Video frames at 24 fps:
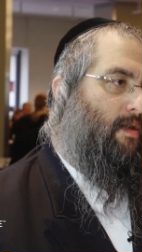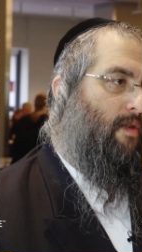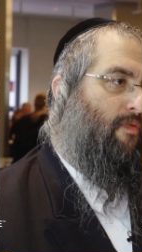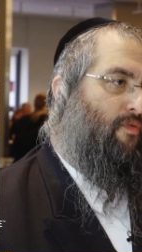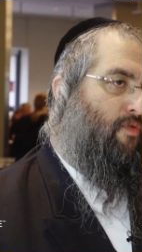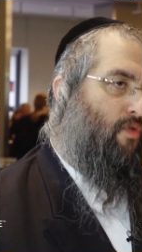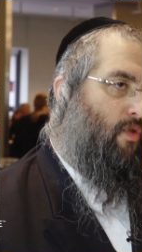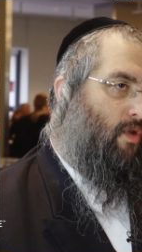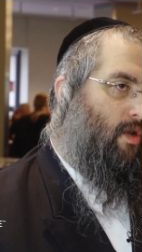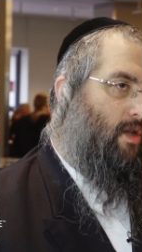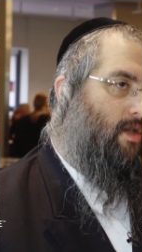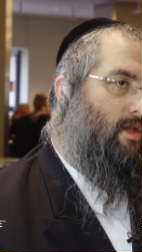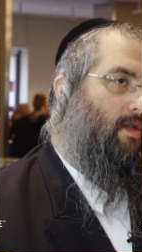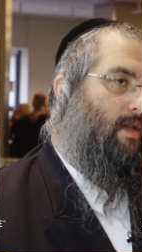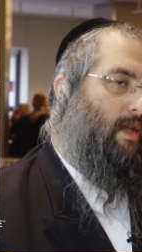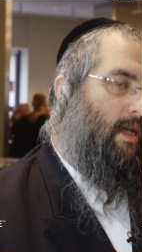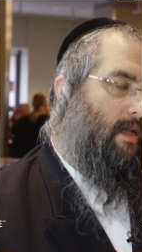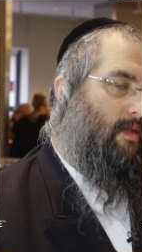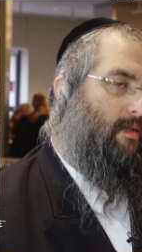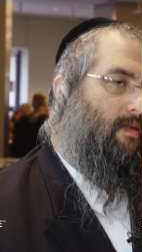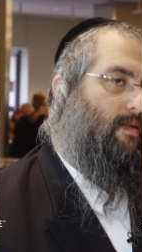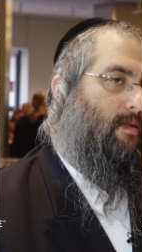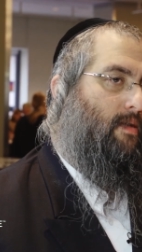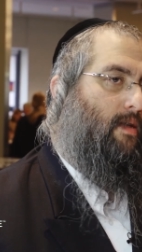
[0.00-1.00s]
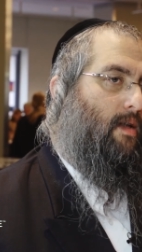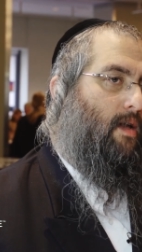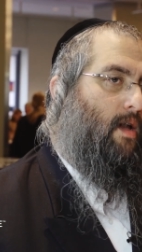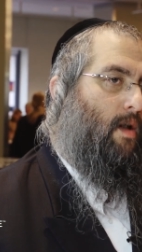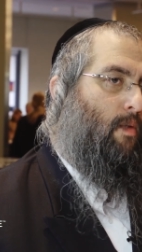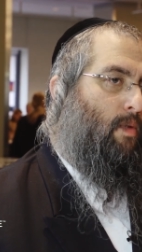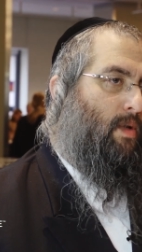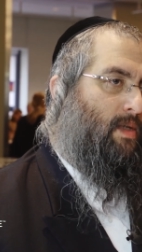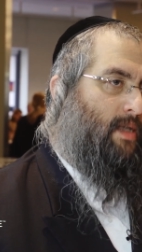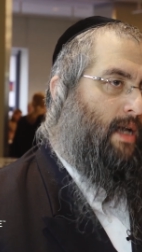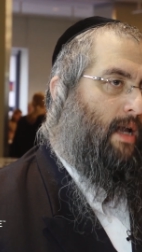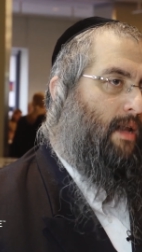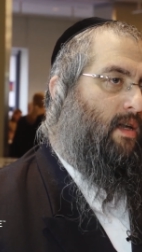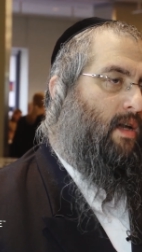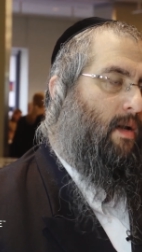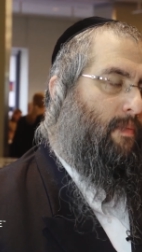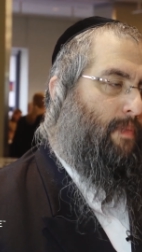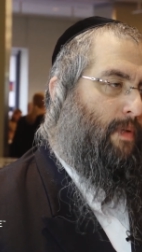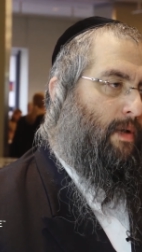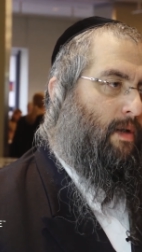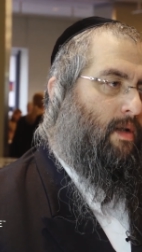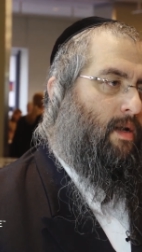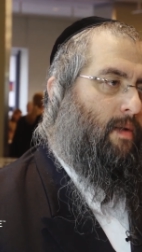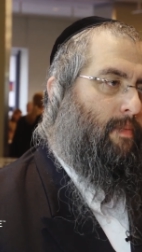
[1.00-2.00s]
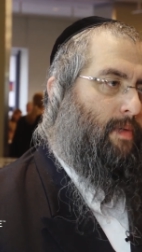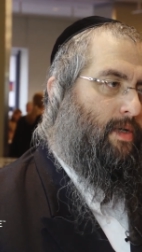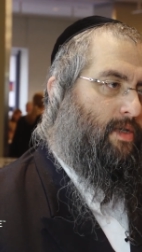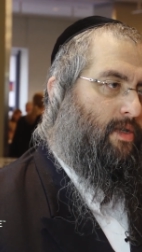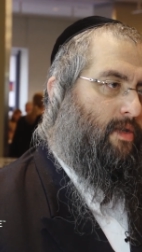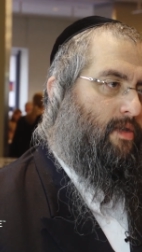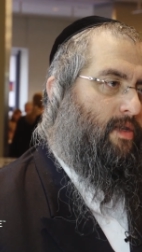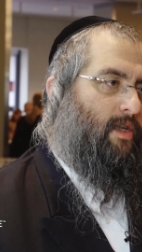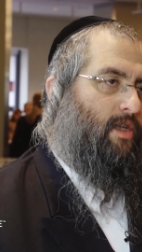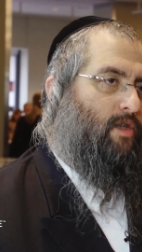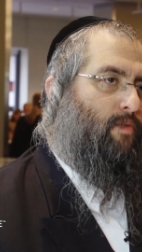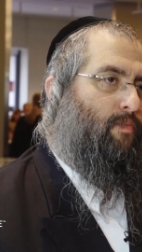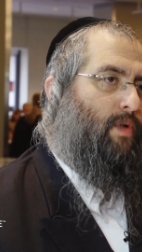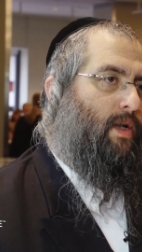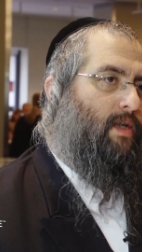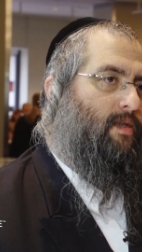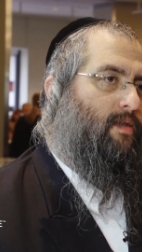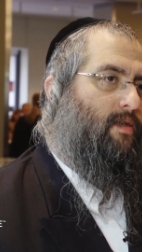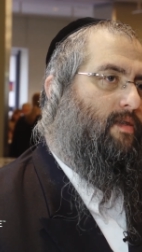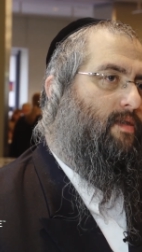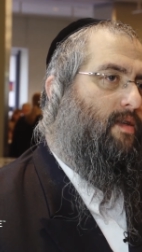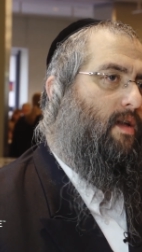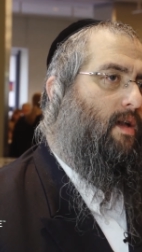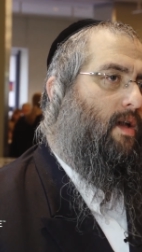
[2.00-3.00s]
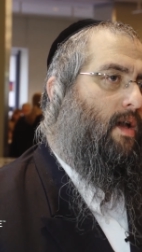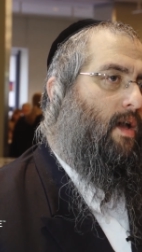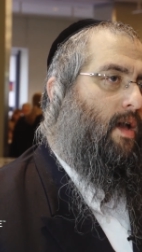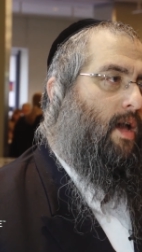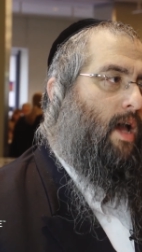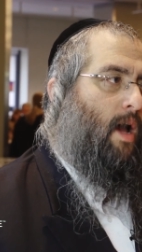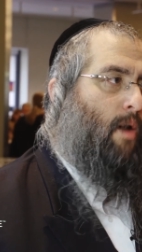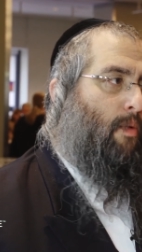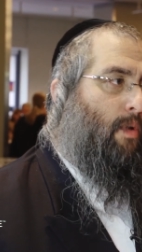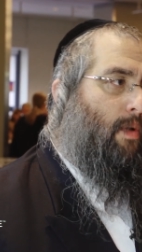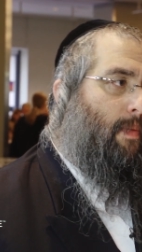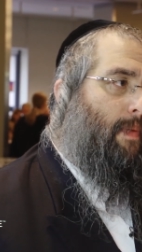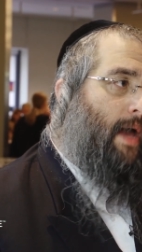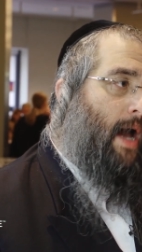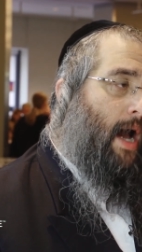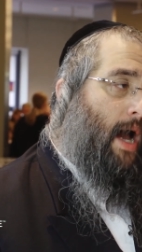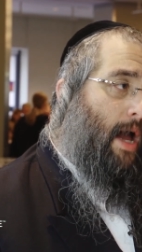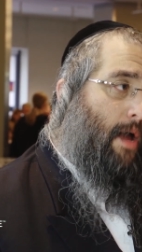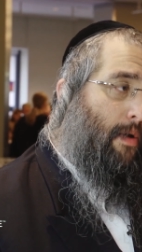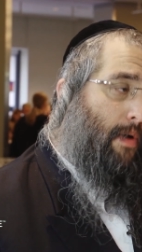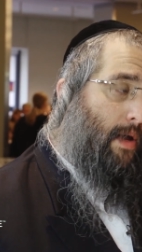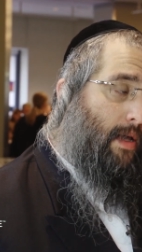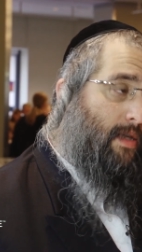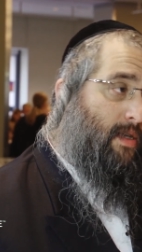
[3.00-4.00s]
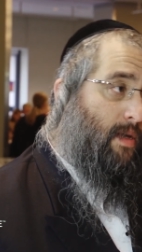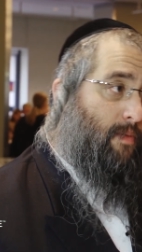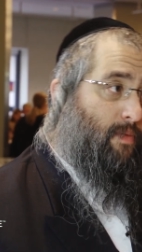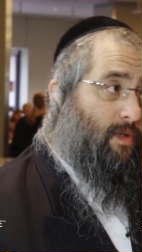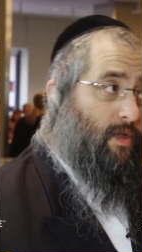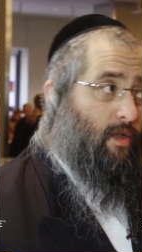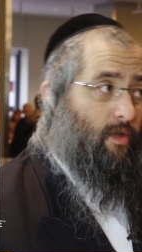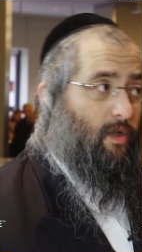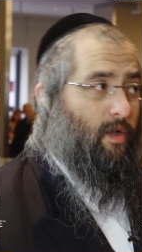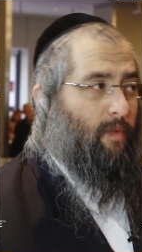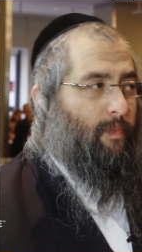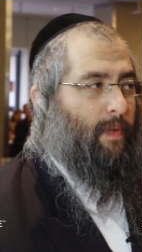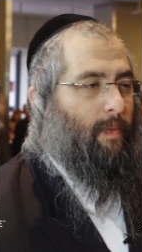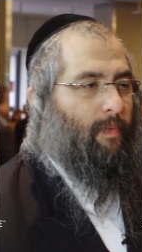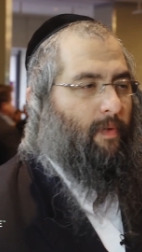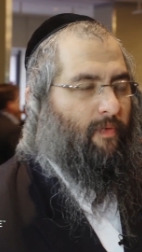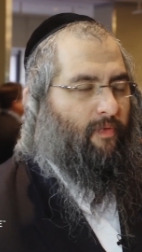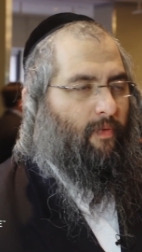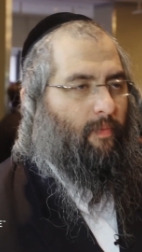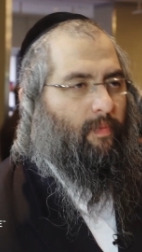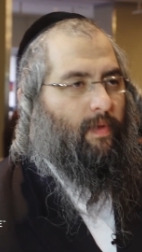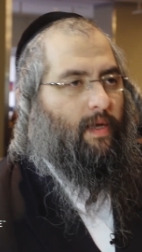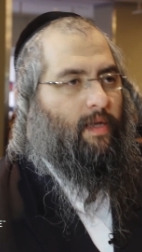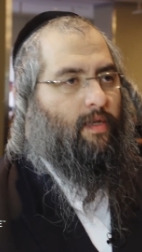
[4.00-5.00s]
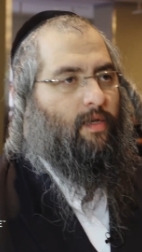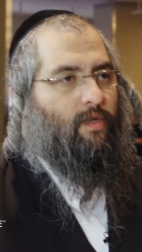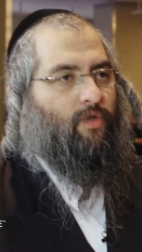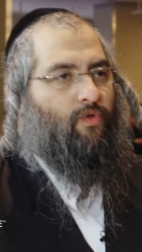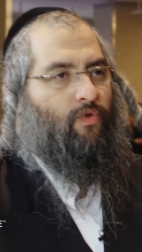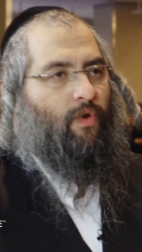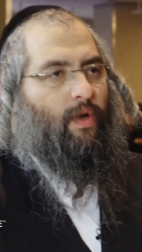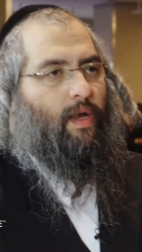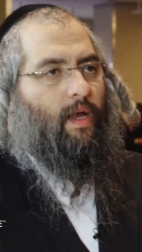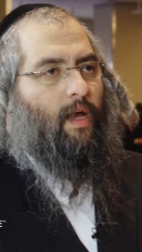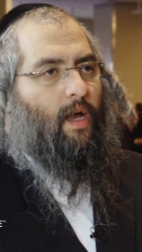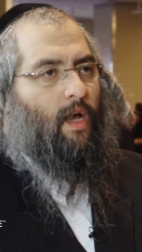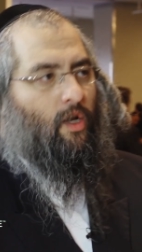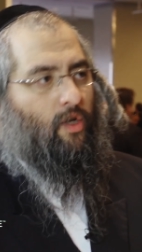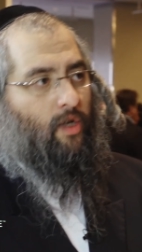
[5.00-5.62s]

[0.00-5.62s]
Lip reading: of course, yes. We started a commercialization process, and we'll be hiring some senior people from the industry.